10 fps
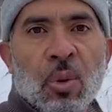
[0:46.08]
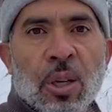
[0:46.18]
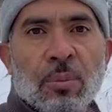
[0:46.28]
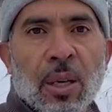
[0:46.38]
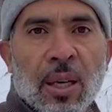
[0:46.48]

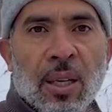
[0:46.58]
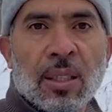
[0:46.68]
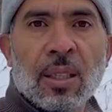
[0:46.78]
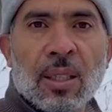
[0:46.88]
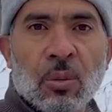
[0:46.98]
When
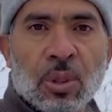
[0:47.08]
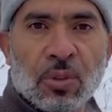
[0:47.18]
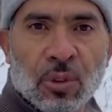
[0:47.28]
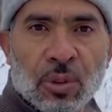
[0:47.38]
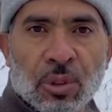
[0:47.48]
man
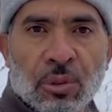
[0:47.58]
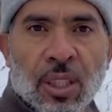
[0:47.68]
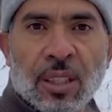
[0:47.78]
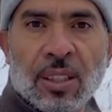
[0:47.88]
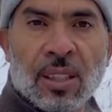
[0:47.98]
was
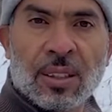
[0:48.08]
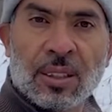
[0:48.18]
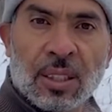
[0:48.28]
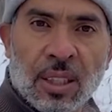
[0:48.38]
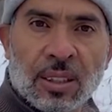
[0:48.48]
first created
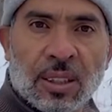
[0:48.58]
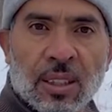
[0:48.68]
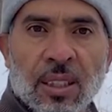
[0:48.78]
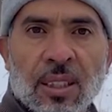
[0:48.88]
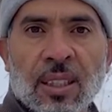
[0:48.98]
out of the
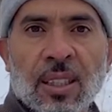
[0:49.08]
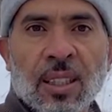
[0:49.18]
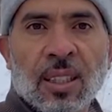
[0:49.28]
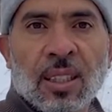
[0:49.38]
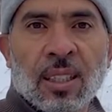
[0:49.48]
dust
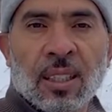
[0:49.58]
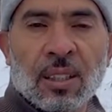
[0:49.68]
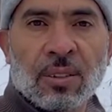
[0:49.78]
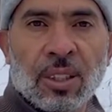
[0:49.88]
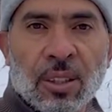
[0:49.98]

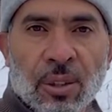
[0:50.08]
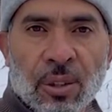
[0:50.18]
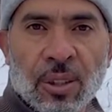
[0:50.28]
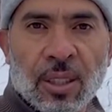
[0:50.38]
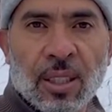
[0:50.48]
of
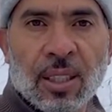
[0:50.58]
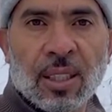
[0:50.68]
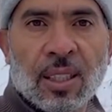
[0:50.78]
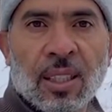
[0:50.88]
the earth,